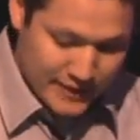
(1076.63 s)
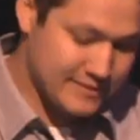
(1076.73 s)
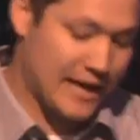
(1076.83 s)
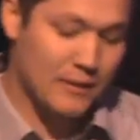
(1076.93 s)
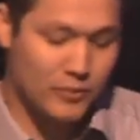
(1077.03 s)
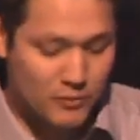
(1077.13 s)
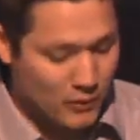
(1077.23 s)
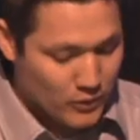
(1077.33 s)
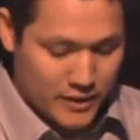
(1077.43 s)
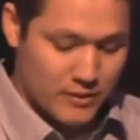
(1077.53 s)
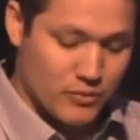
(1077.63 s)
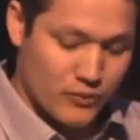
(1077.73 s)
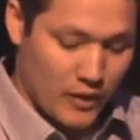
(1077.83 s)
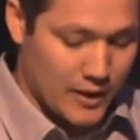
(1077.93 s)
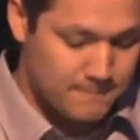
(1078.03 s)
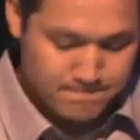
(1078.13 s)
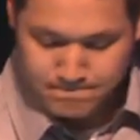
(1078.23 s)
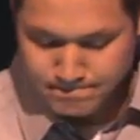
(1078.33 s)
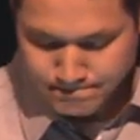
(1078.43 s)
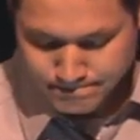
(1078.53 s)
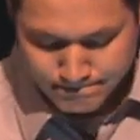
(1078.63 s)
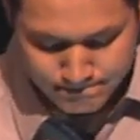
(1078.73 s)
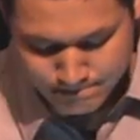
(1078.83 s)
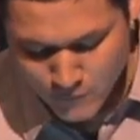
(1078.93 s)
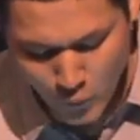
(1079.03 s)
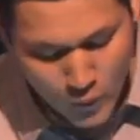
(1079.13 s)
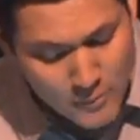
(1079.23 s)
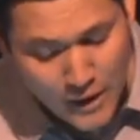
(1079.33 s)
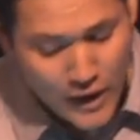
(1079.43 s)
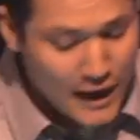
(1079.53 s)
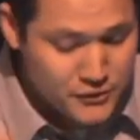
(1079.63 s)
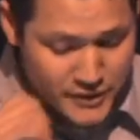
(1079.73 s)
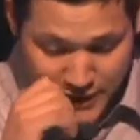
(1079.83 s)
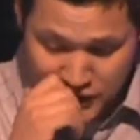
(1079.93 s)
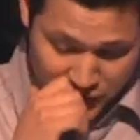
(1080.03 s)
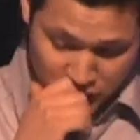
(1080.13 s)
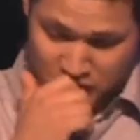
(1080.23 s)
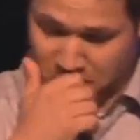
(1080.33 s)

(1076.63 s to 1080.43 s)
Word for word: and example, but we're going to move on. What about contradictions?